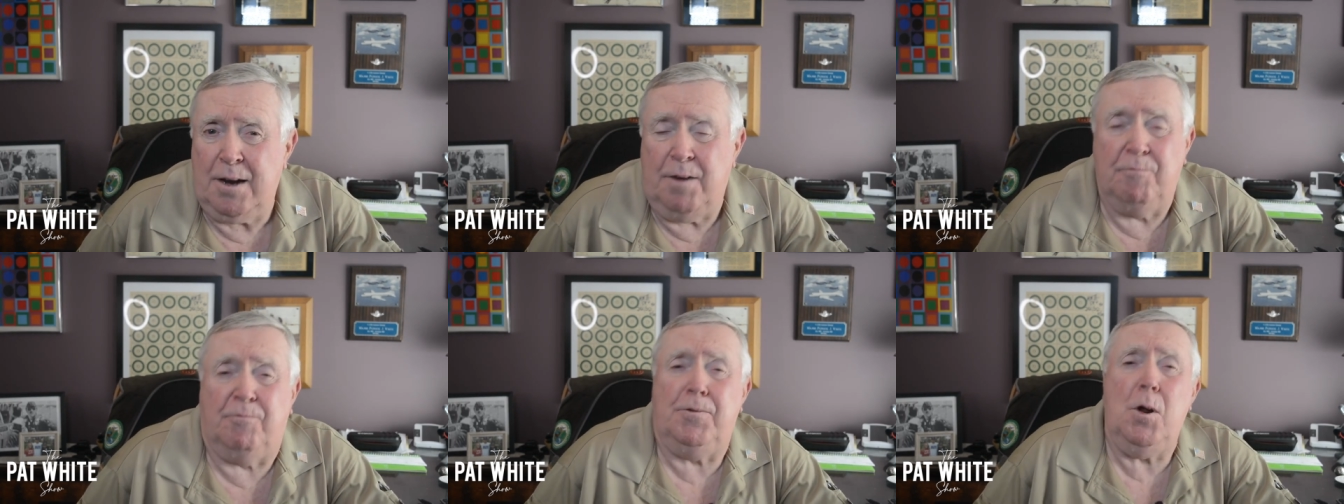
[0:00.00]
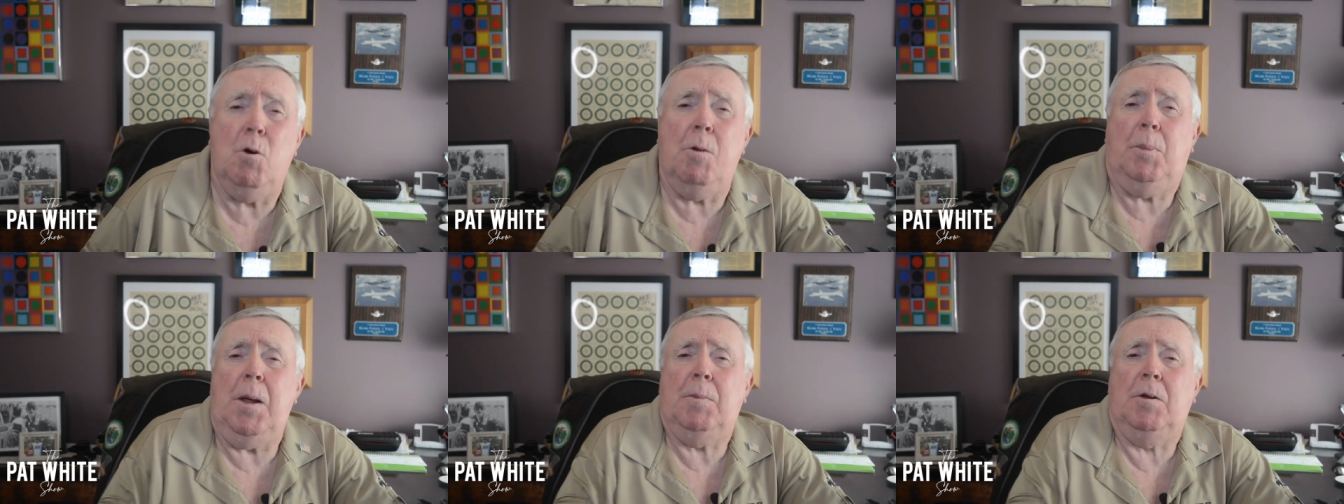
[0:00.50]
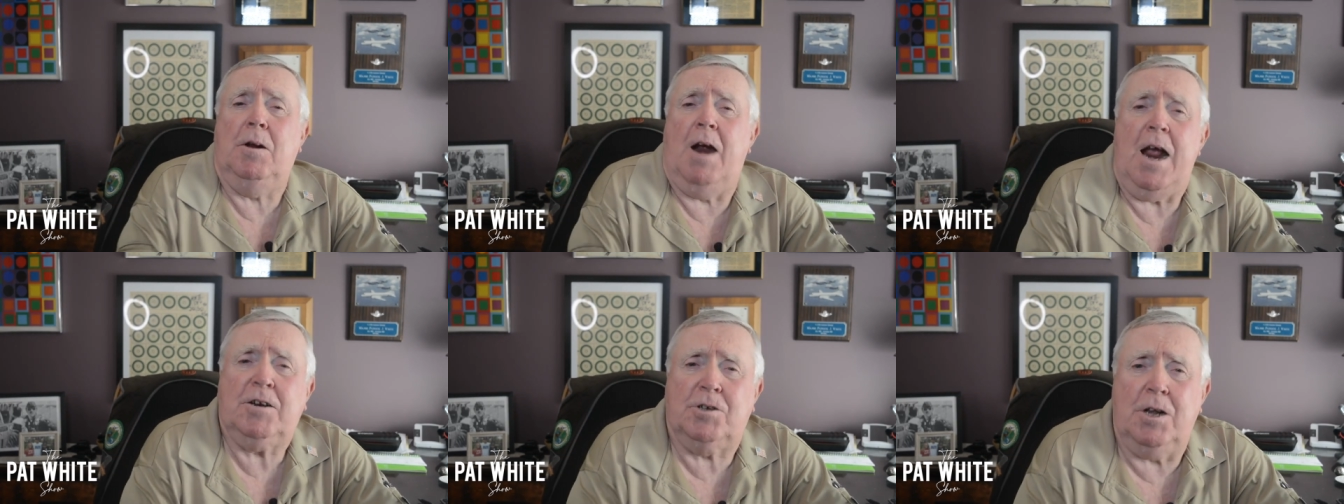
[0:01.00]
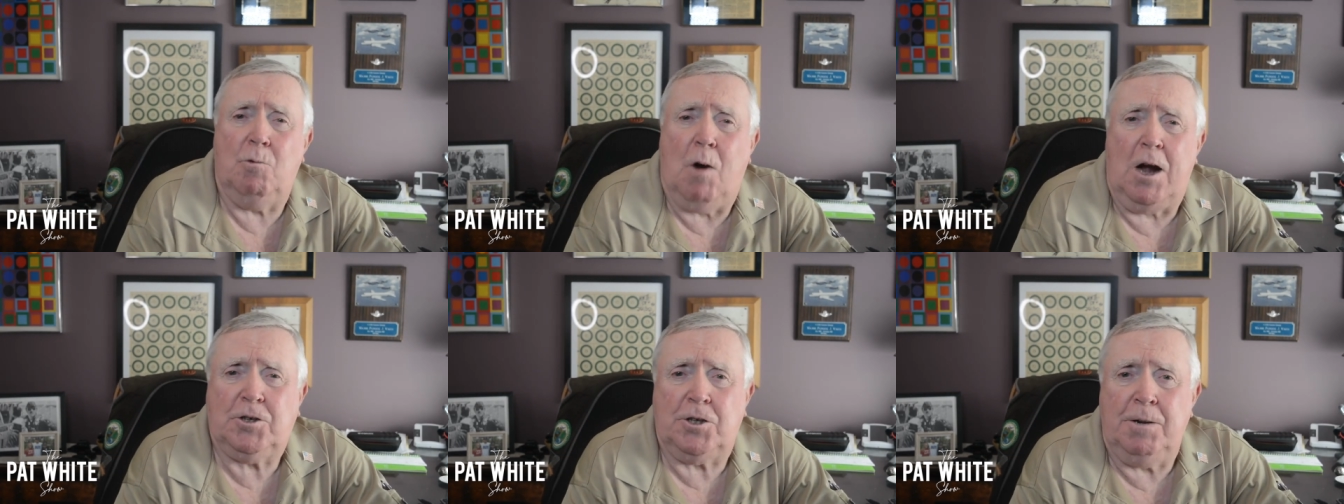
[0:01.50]
and fewer people are actually
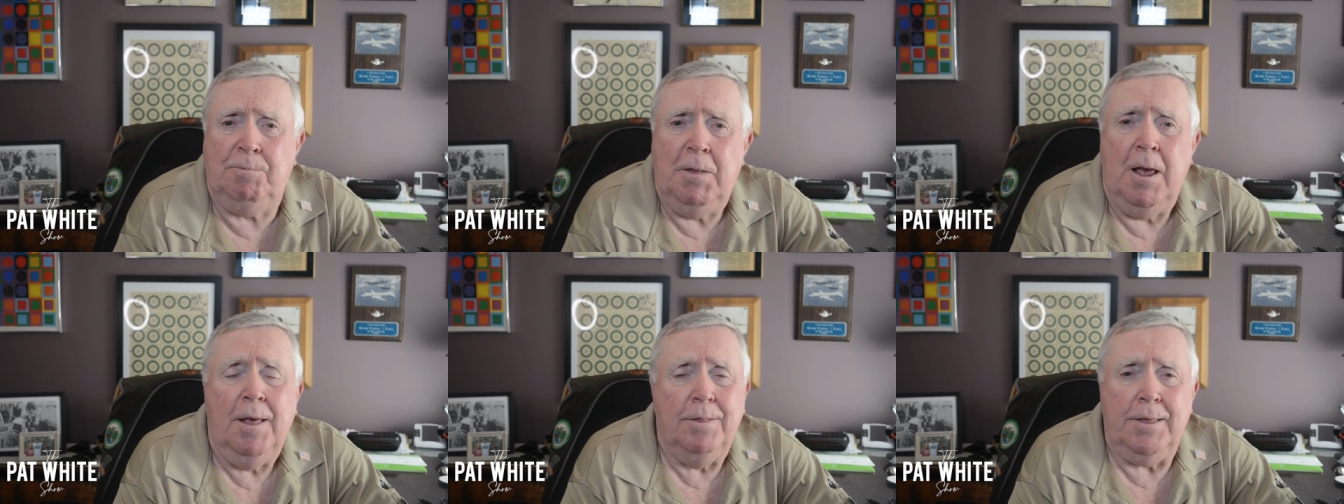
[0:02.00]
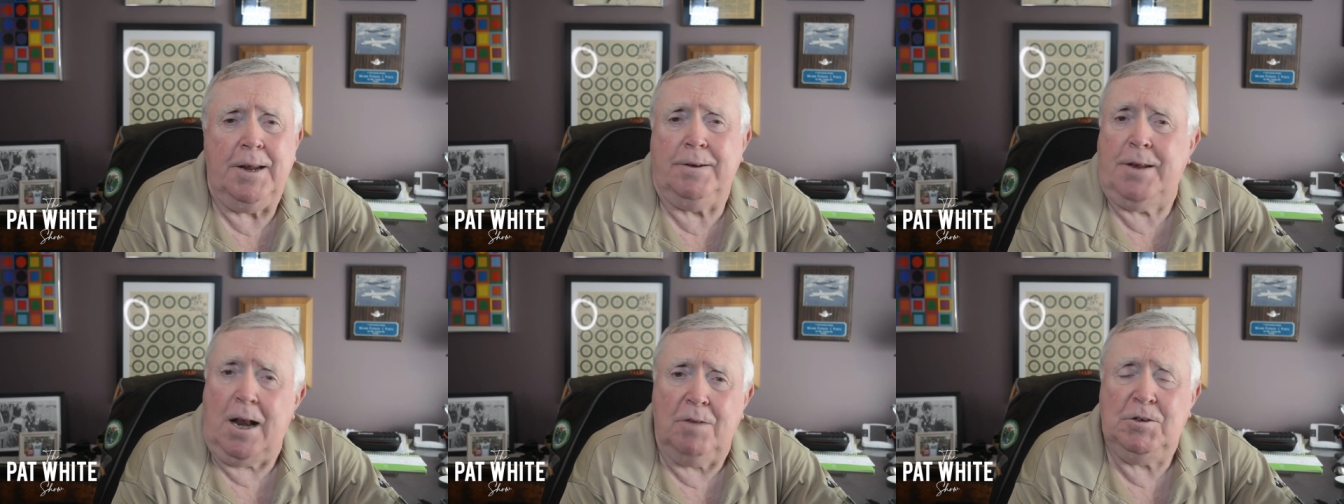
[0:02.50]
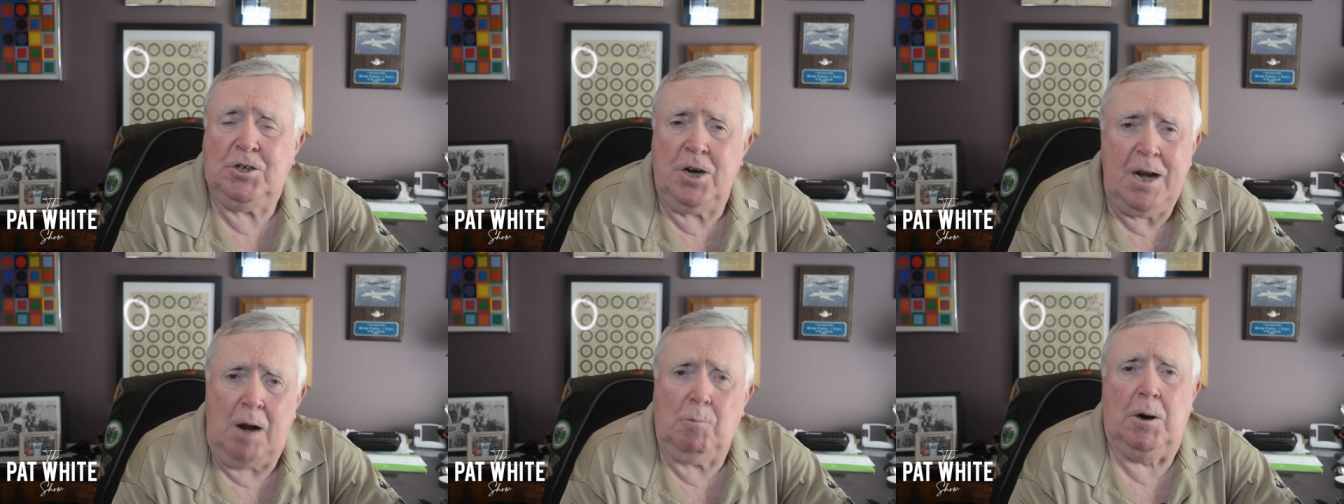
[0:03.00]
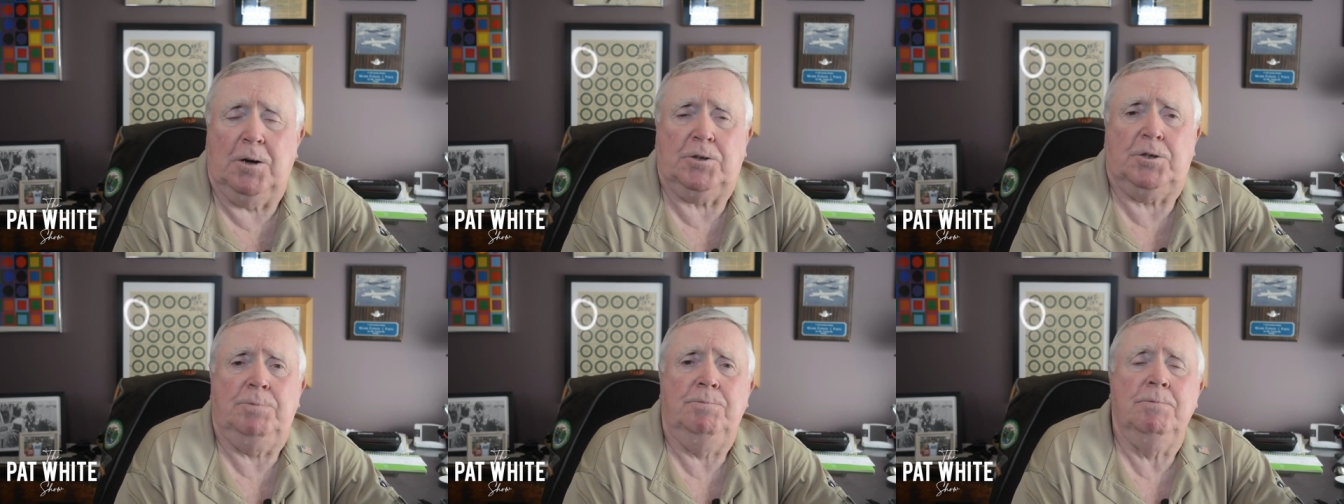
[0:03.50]
watching the television
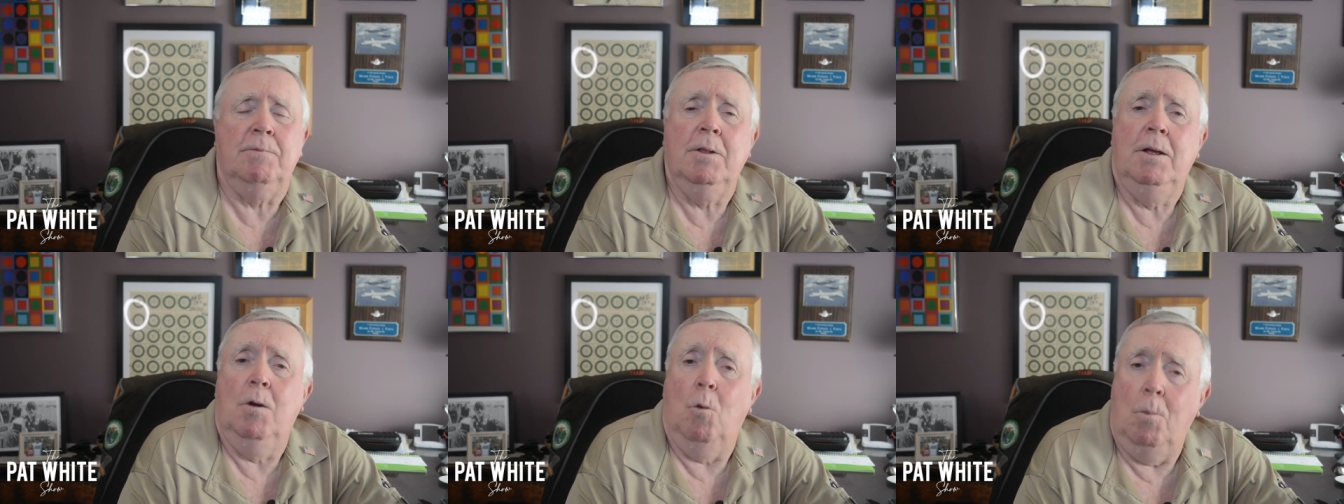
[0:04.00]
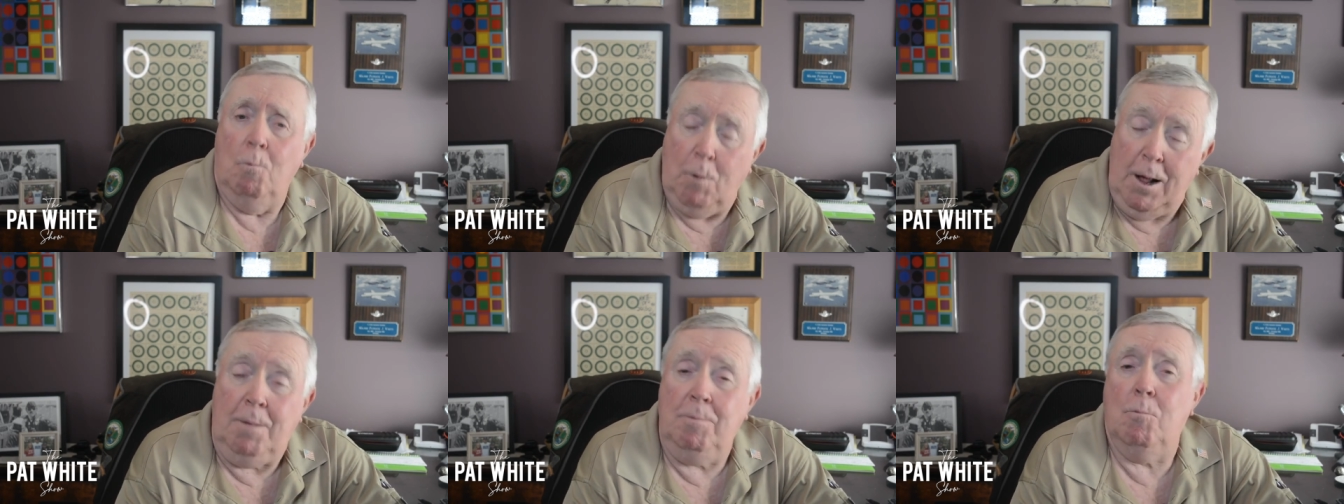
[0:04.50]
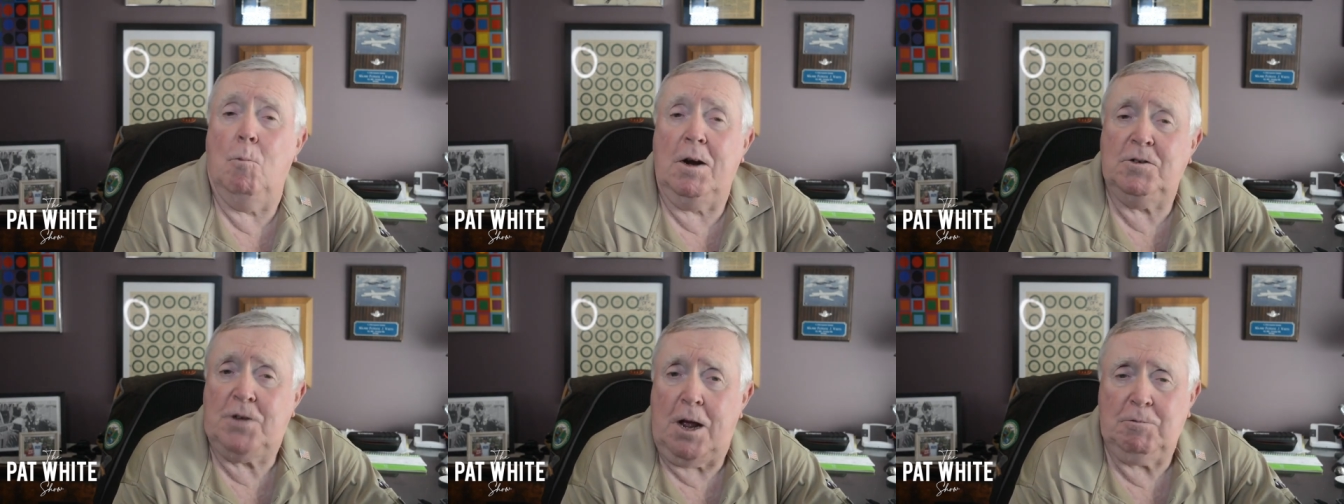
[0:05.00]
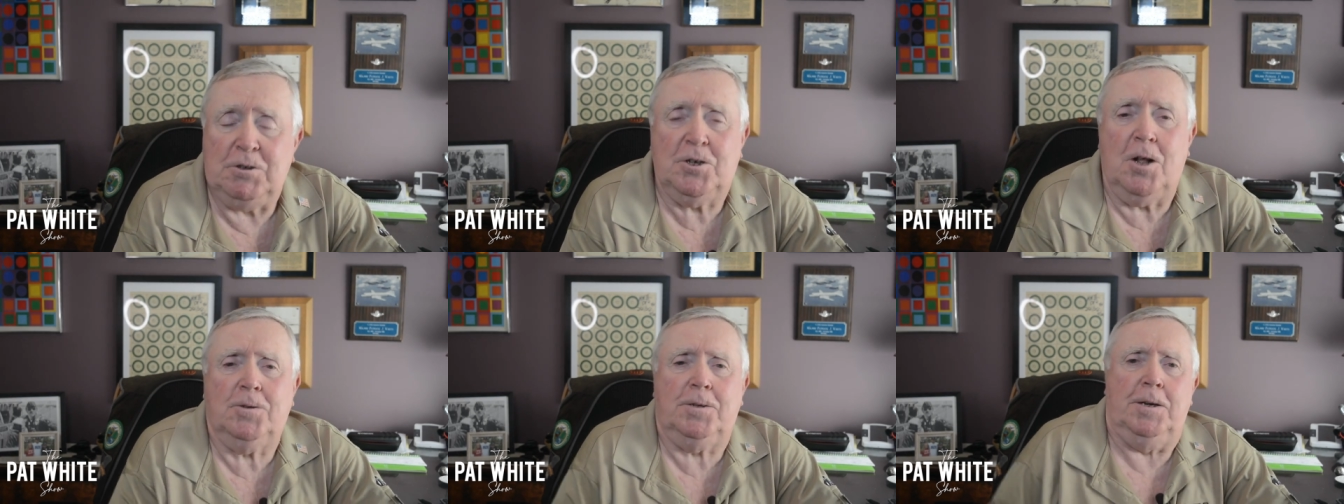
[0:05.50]
networks. Well, what does that
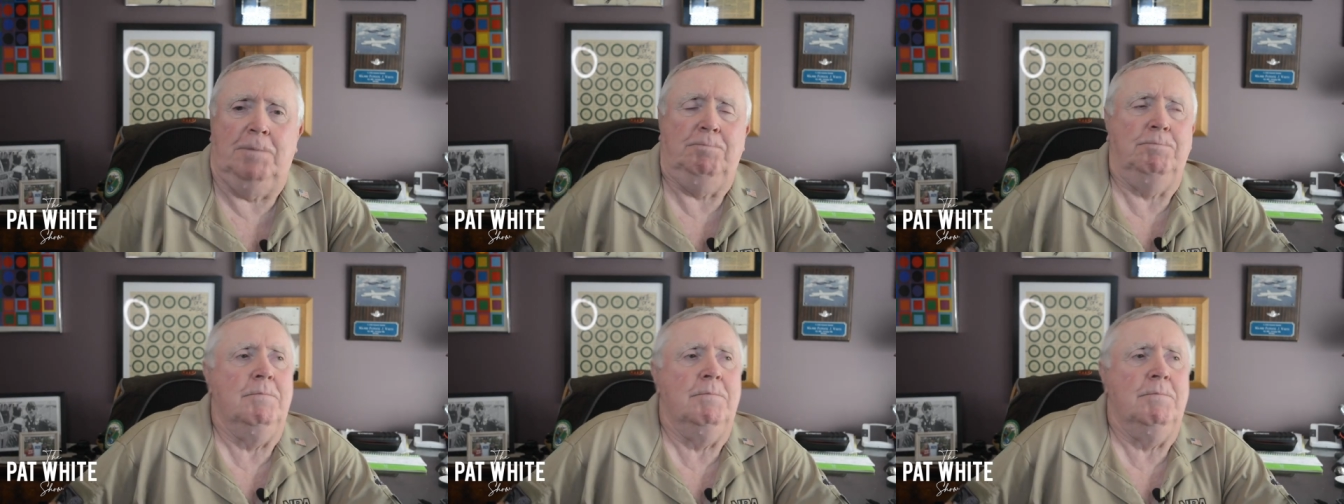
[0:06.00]
result in?